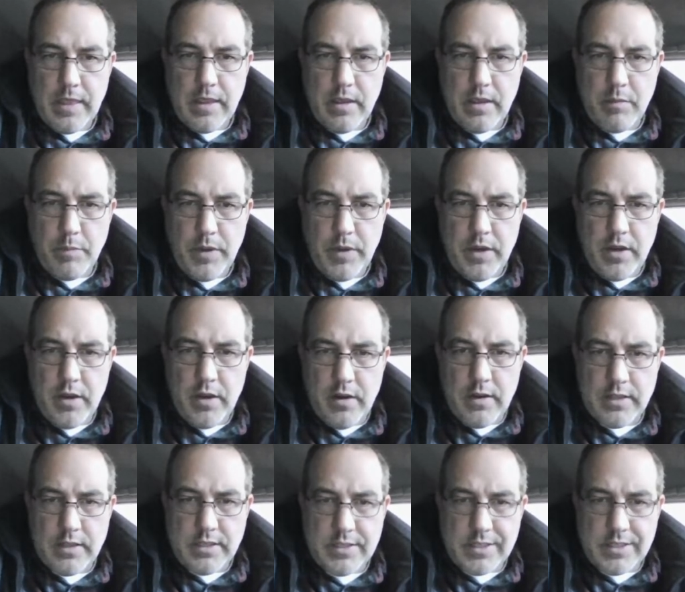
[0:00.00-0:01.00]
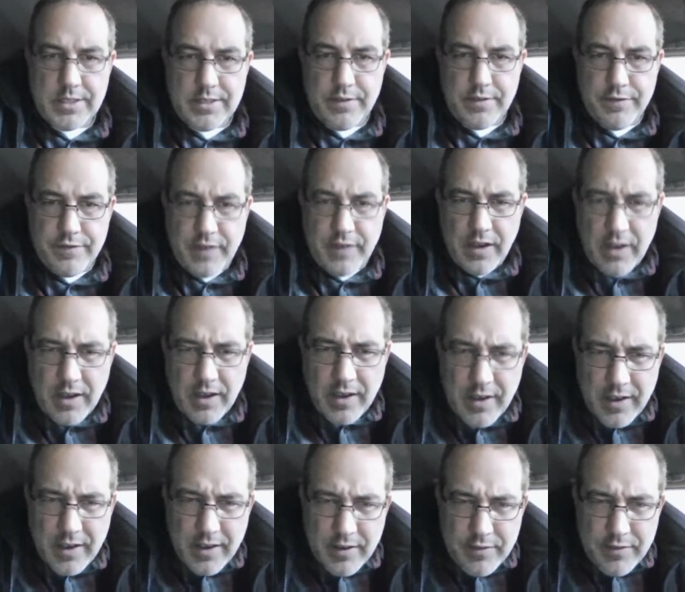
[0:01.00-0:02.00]
up here it's
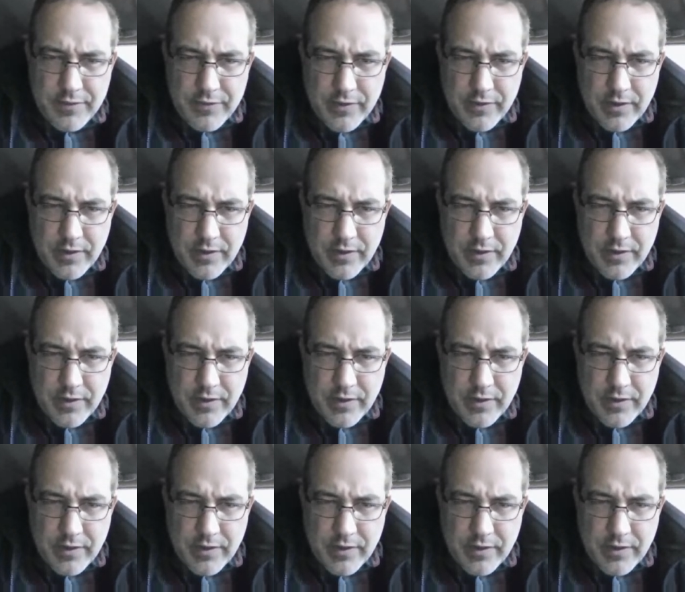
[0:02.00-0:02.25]
65.